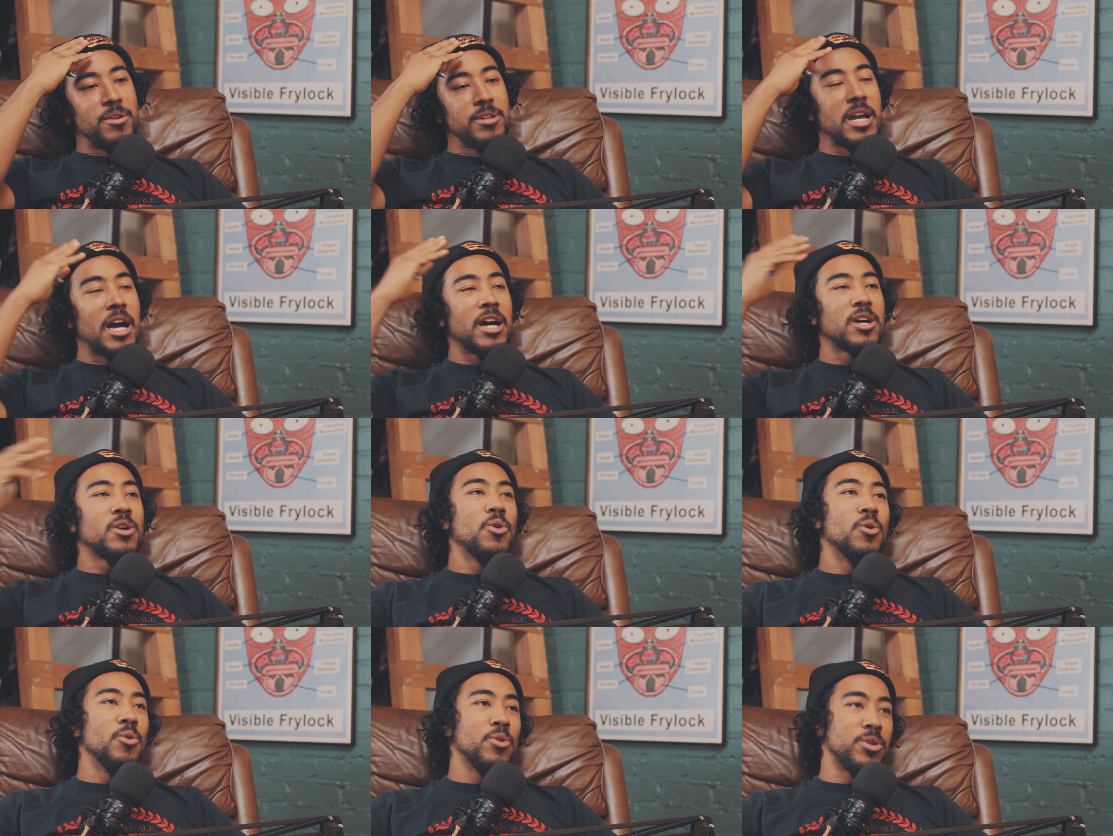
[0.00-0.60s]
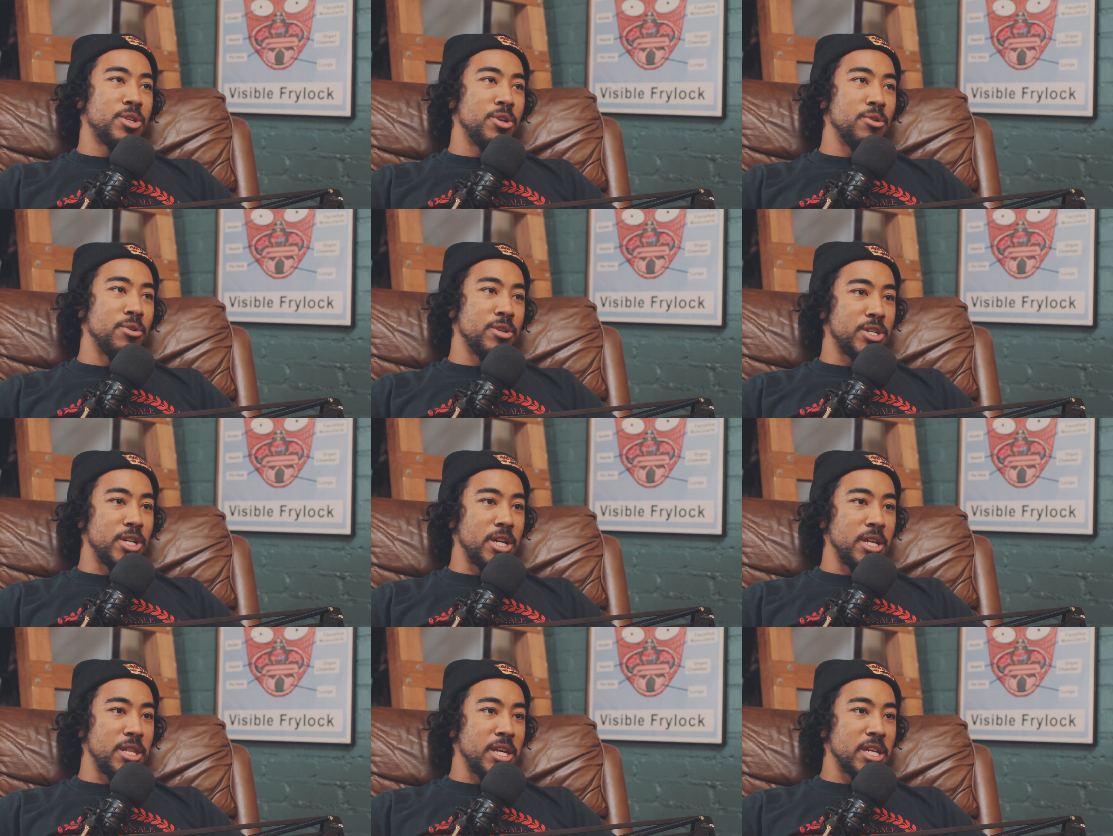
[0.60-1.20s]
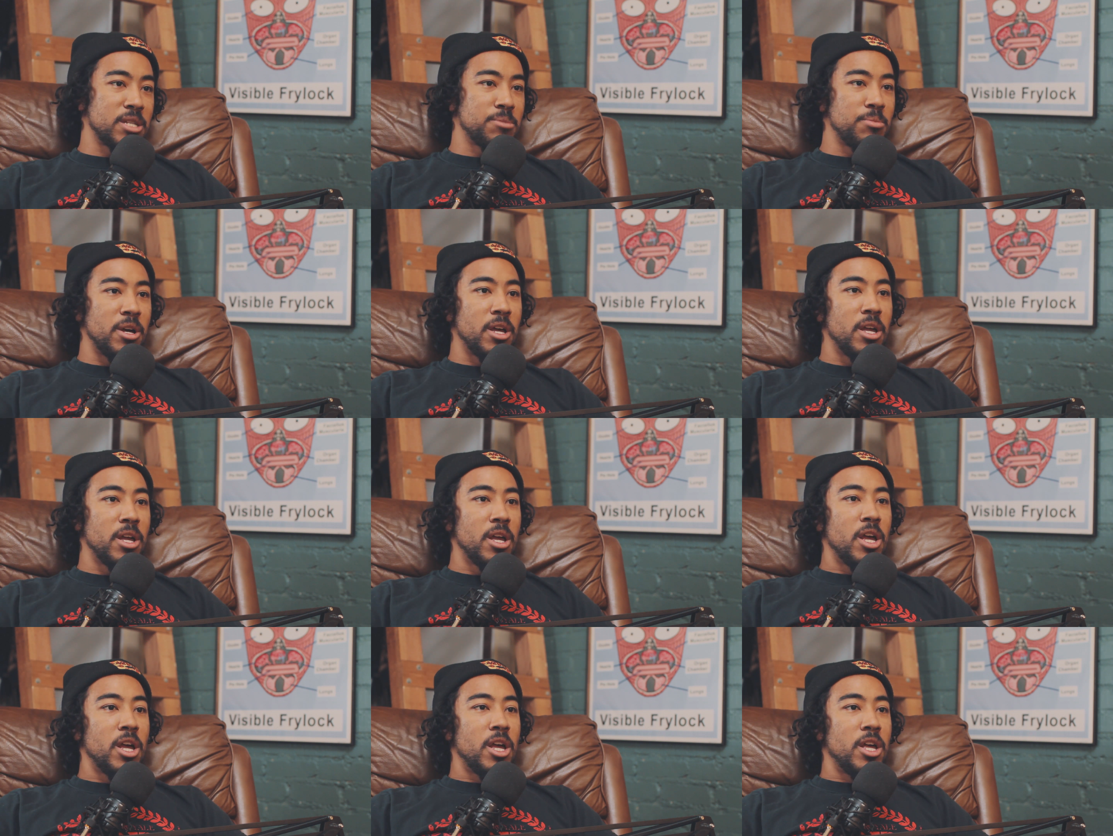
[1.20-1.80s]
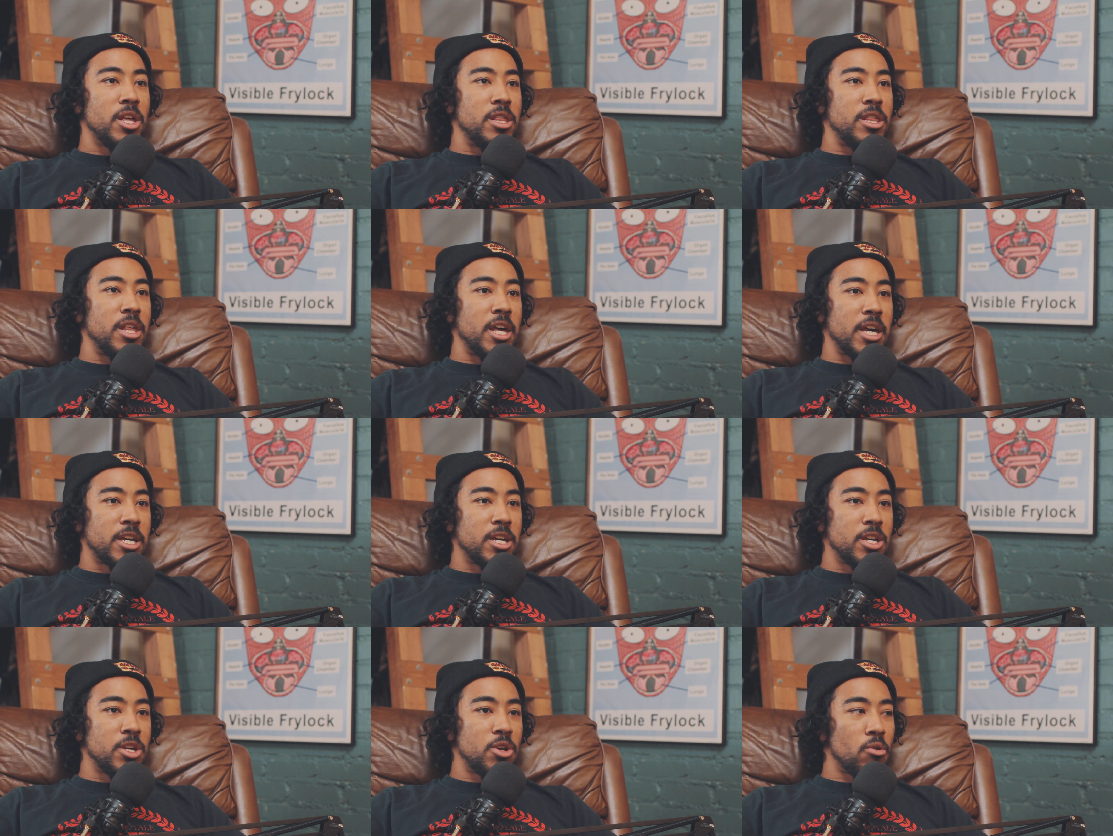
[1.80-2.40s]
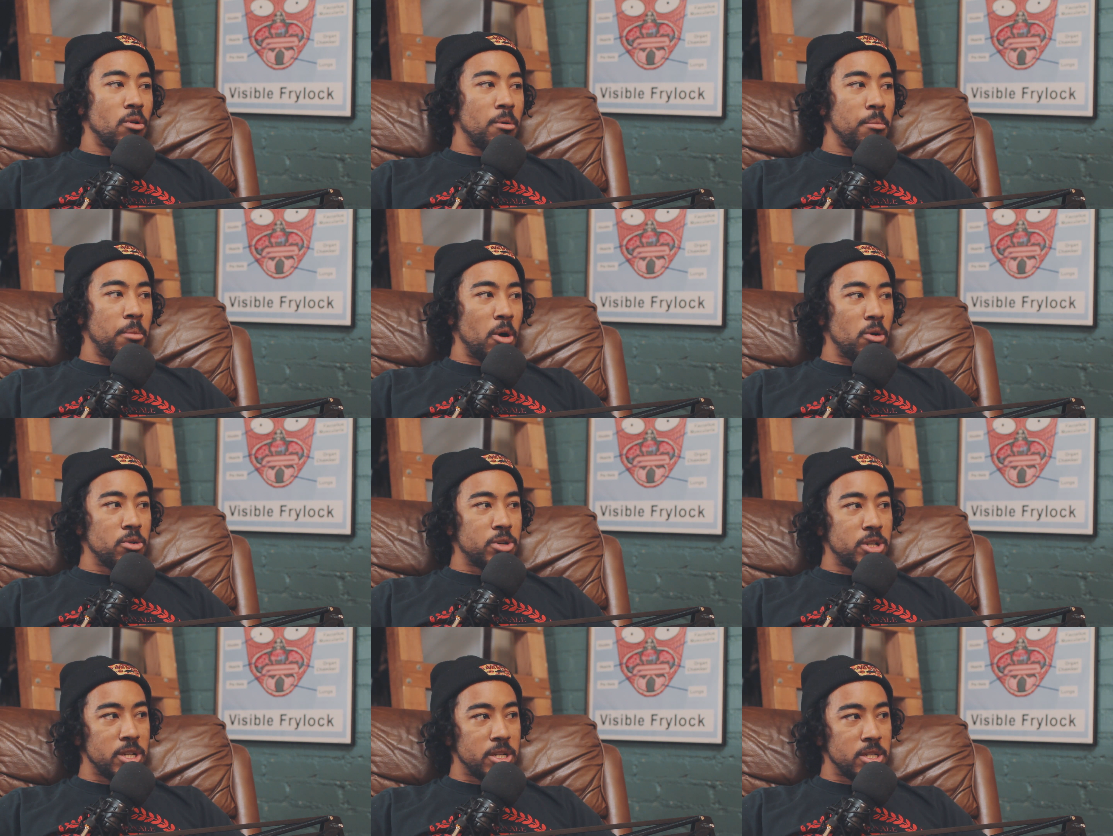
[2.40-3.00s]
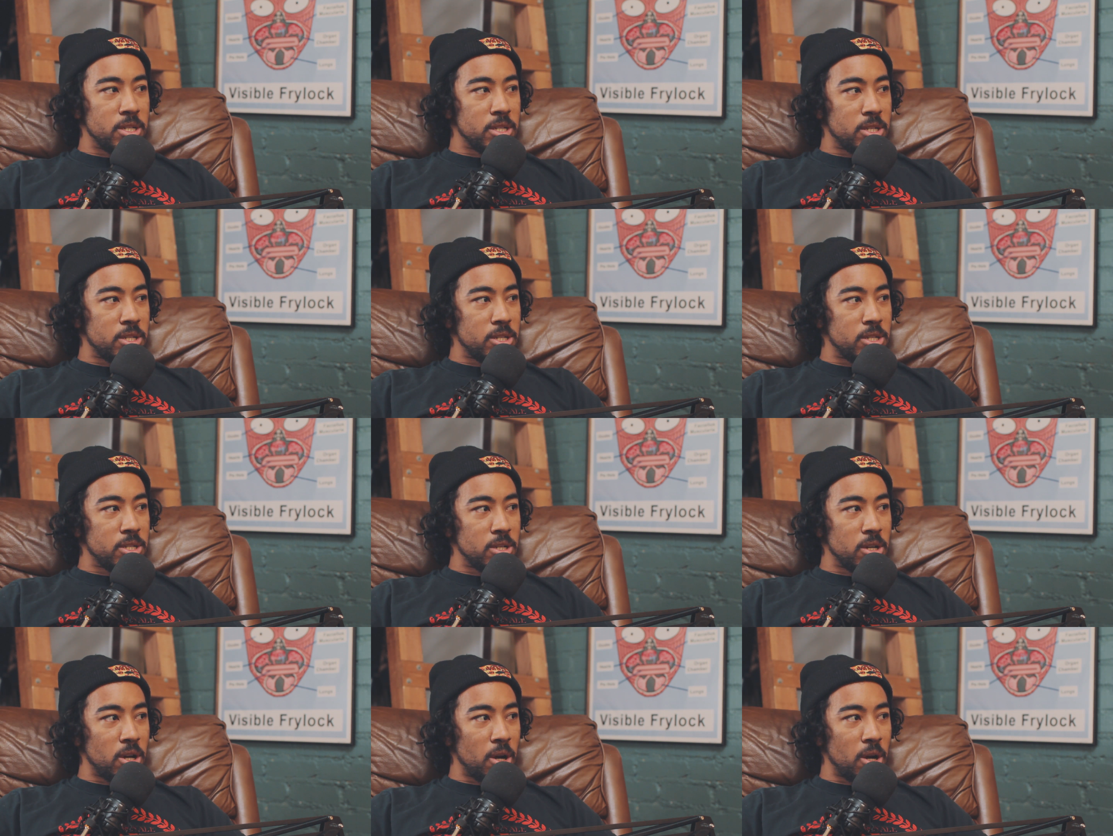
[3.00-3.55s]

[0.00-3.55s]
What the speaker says: Not cool with doing shitty things, but like your emotions